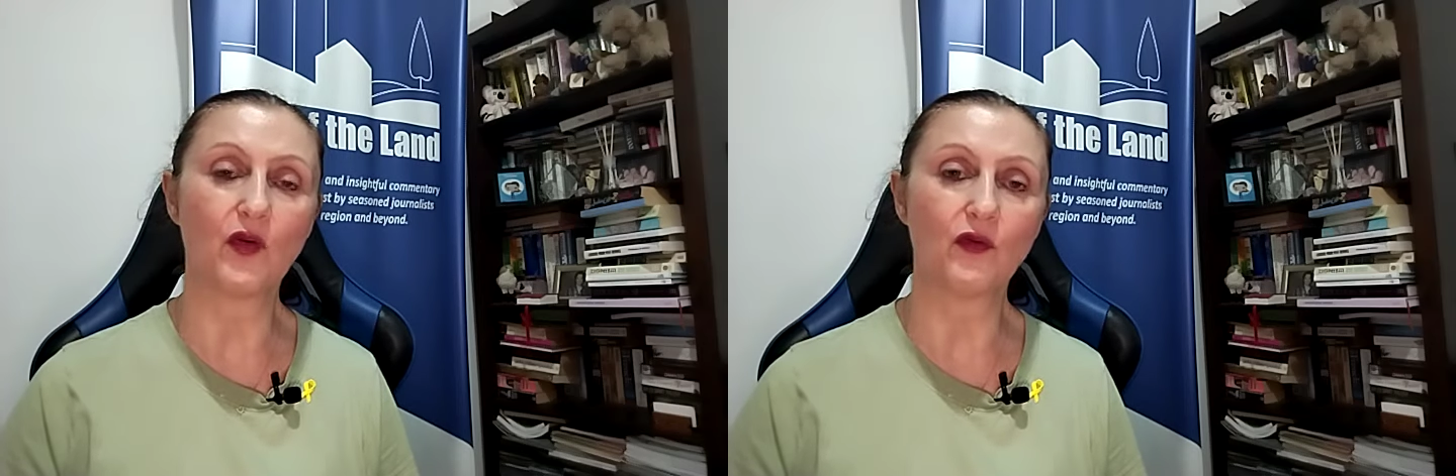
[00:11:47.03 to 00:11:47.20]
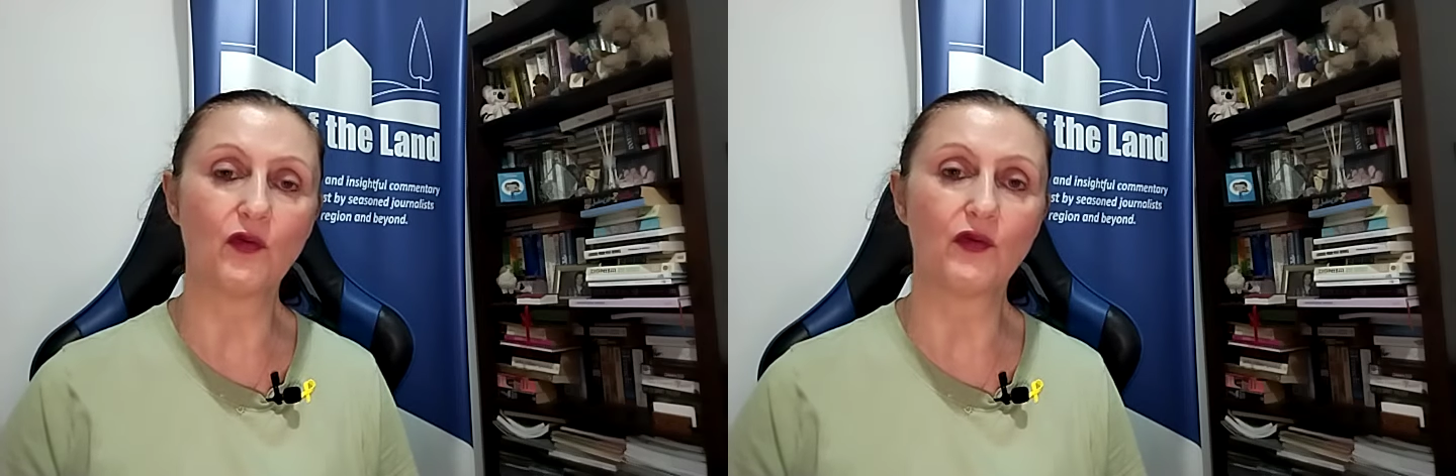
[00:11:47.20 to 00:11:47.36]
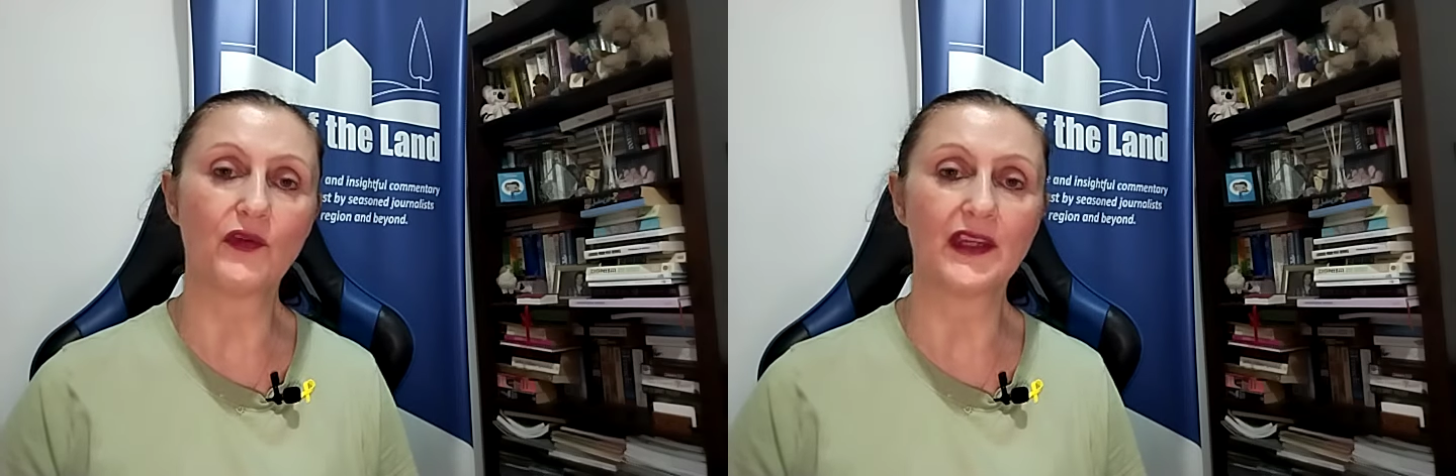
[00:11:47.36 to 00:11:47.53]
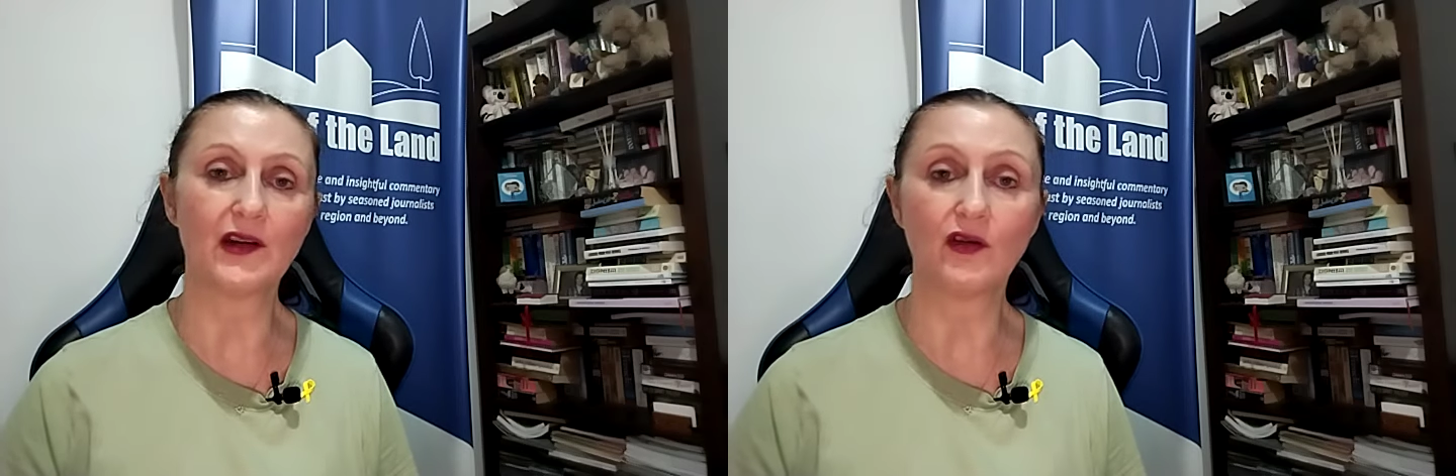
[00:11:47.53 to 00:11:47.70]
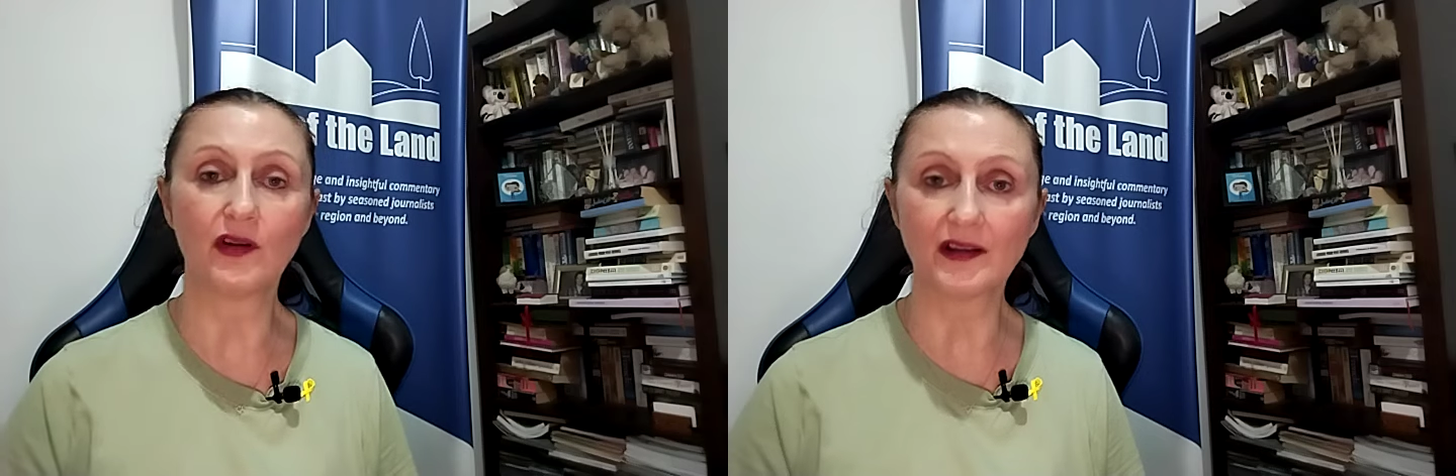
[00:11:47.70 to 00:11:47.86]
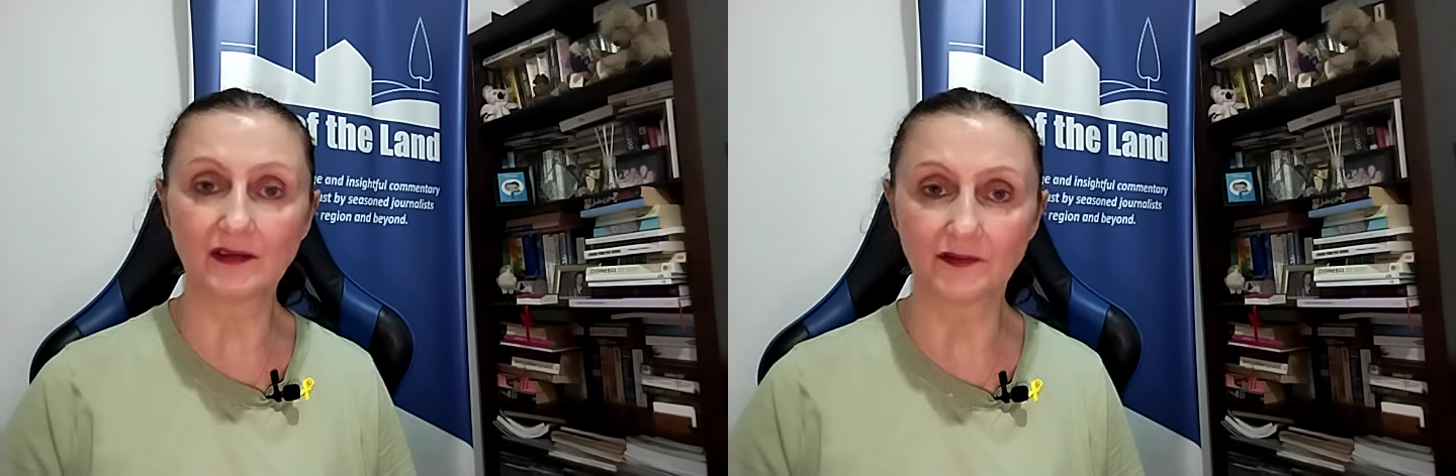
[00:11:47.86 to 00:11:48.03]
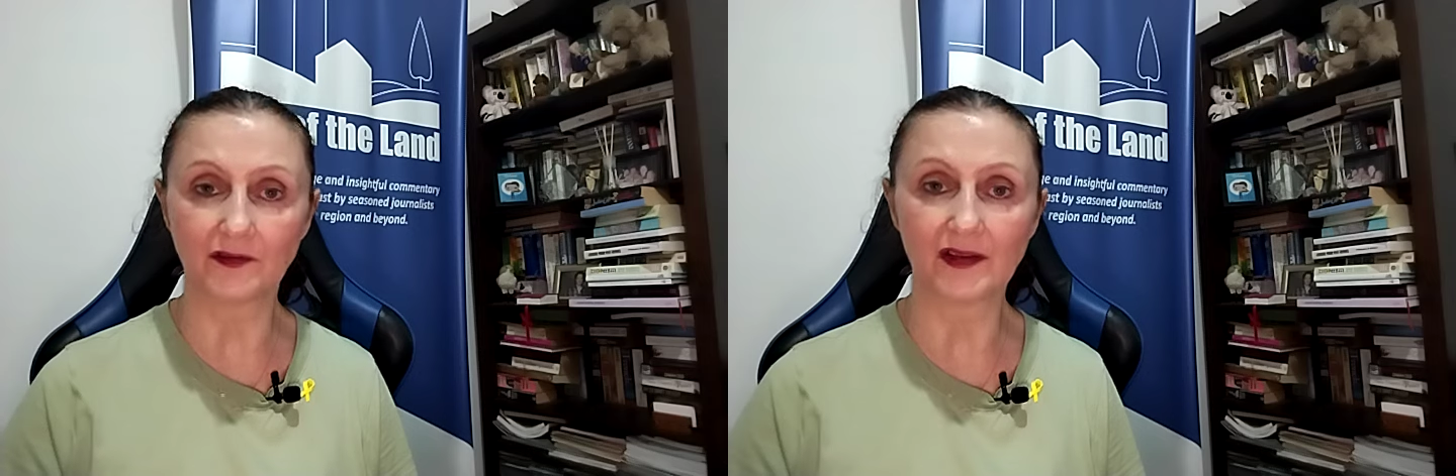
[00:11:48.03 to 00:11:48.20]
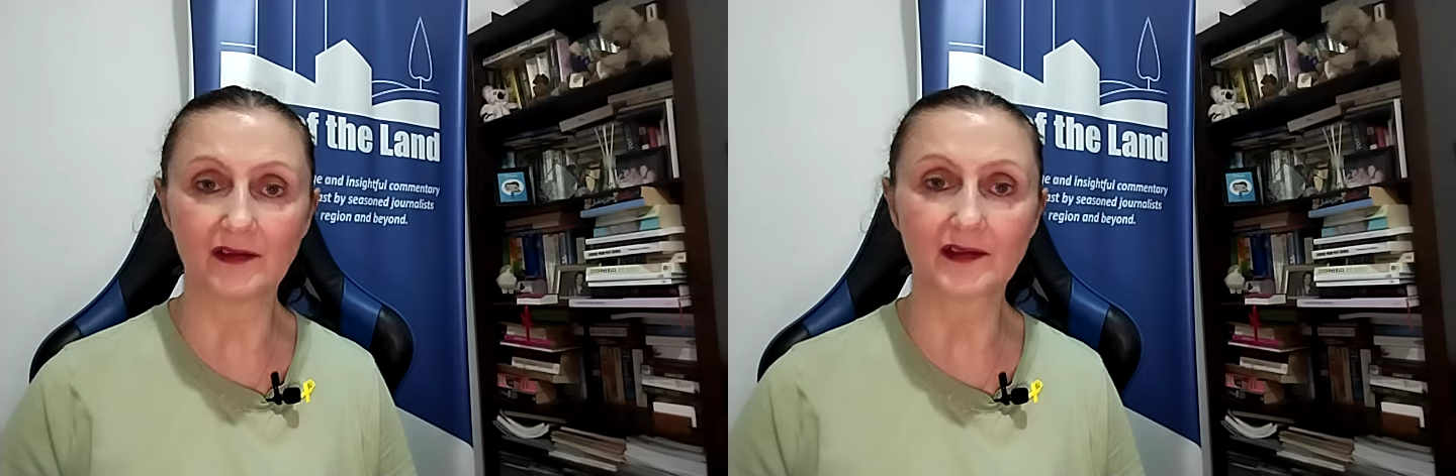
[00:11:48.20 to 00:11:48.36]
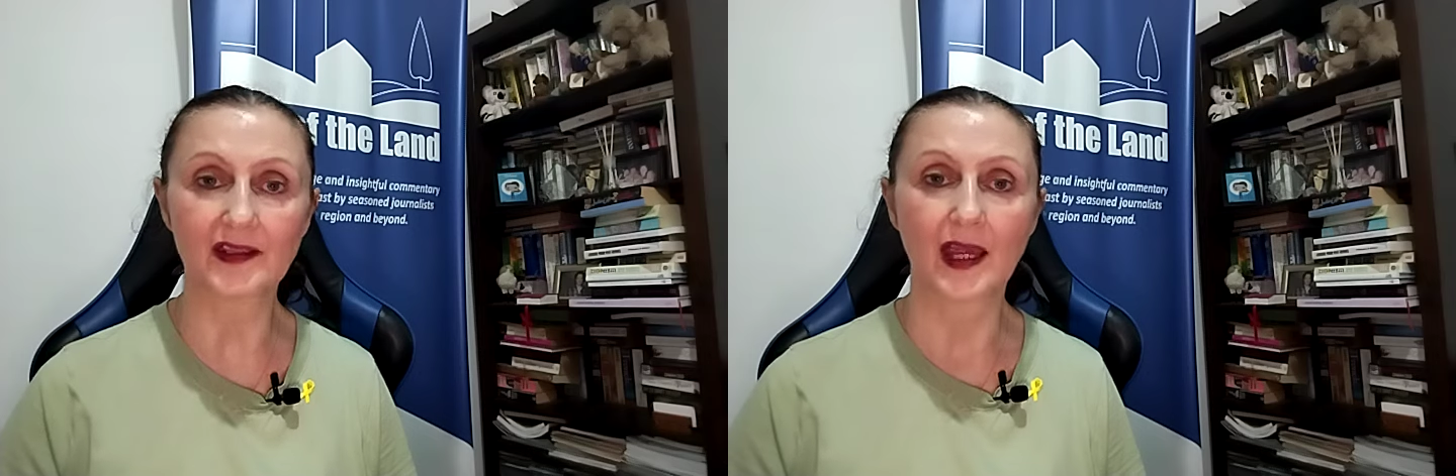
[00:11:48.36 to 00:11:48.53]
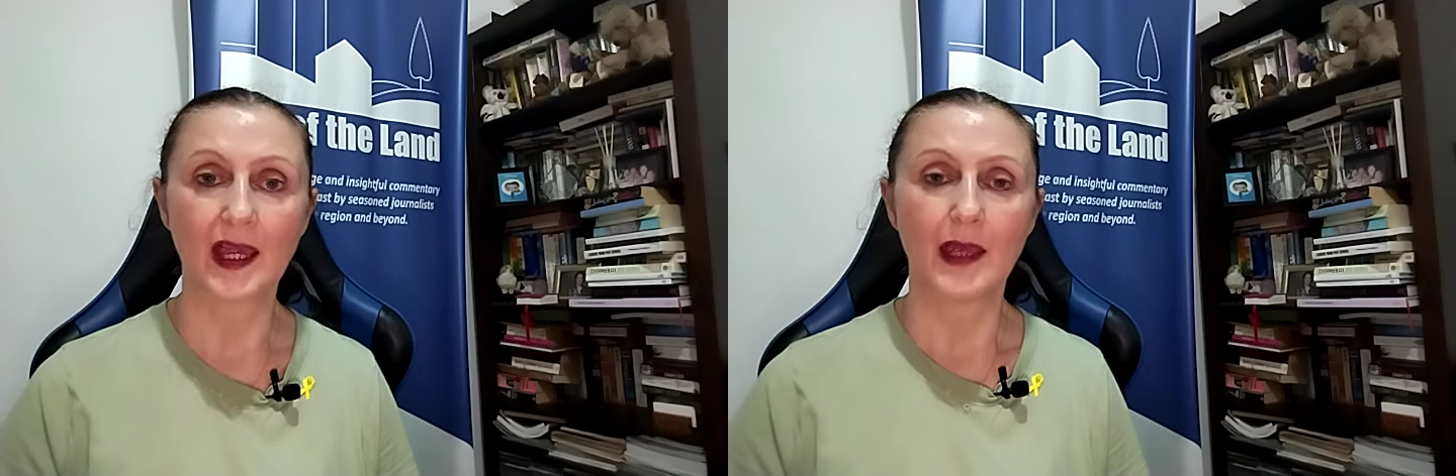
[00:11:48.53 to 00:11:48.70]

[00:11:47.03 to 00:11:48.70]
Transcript: or the oil fields.